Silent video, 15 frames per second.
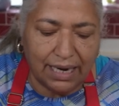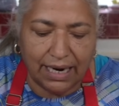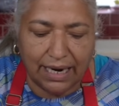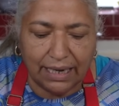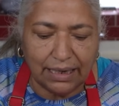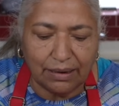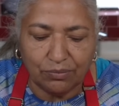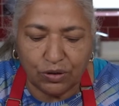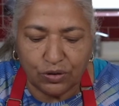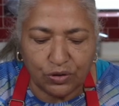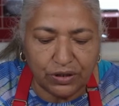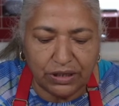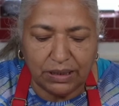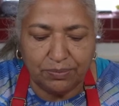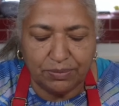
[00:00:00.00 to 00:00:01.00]
and I'm going to
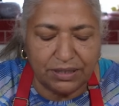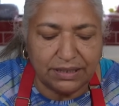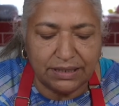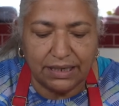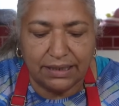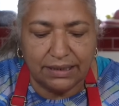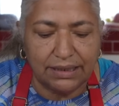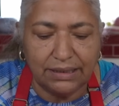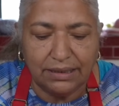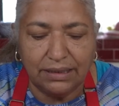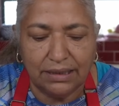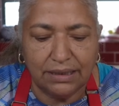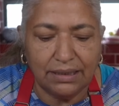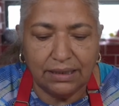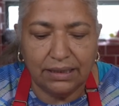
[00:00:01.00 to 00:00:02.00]
keep stirring
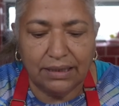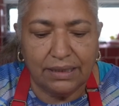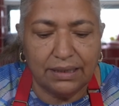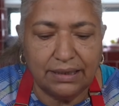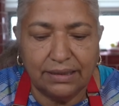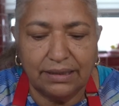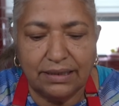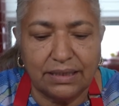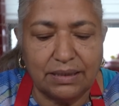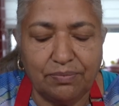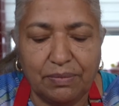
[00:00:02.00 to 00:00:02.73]
in this